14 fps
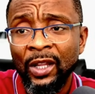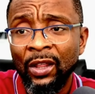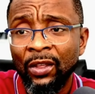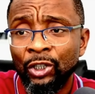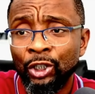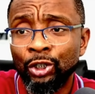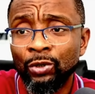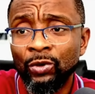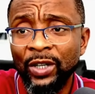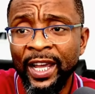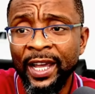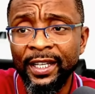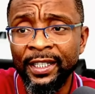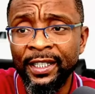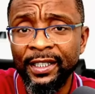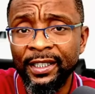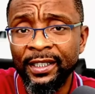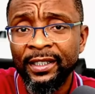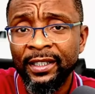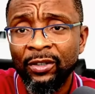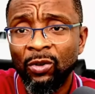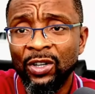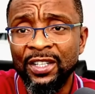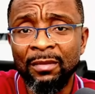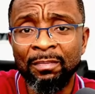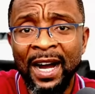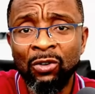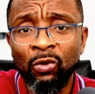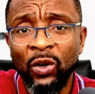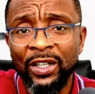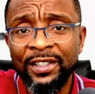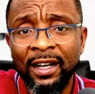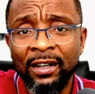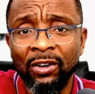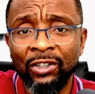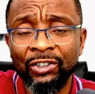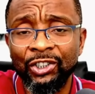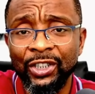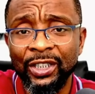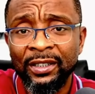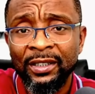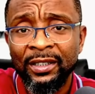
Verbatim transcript: UAE was a backwater country.